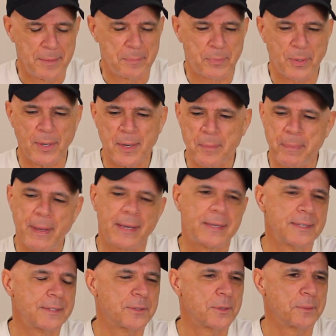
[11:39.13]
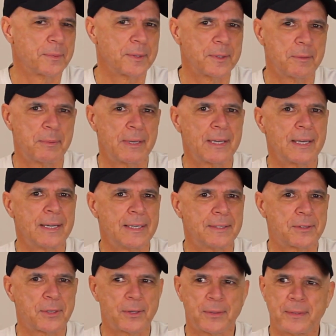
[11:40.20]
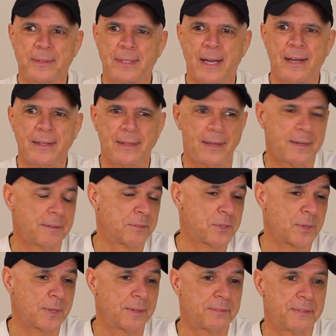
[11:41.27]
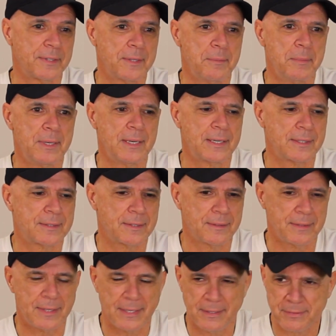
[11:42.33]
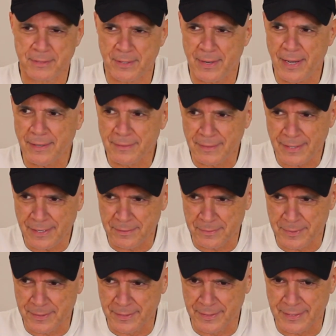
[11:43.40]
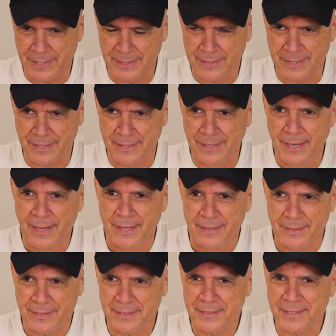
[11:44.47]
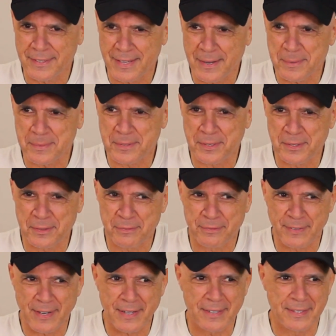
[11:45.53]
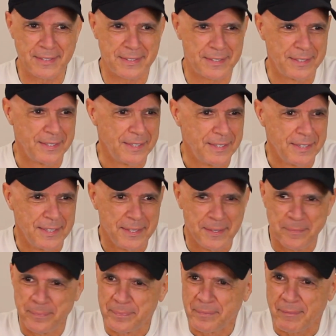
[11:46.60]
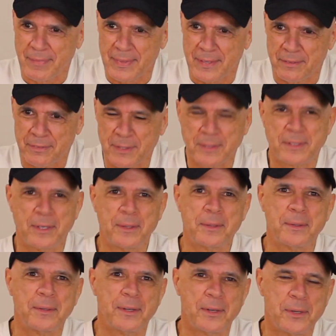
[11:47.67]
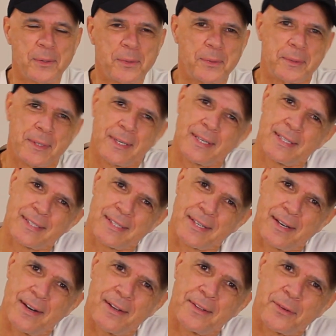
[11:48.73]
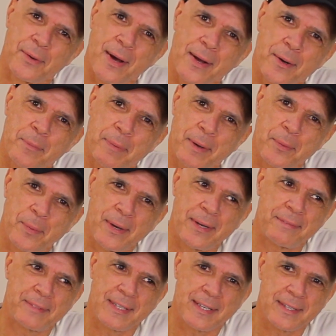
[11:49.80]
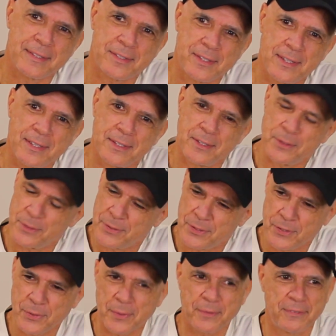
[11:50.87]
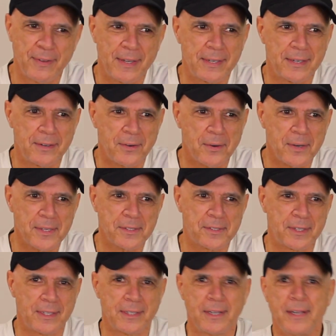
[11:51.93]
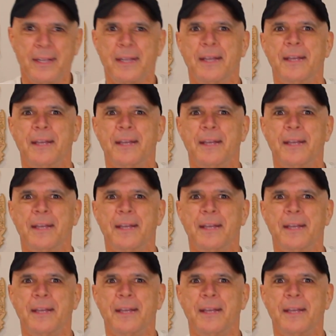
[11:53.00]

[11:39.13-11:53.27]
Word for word: brought it back into it really being an internal dialogue of trying to find the meaning to life. So I really like that. Lundy, that was a good find. For a dude who is in Colorado by way of Tennessee, you sure found an Aussie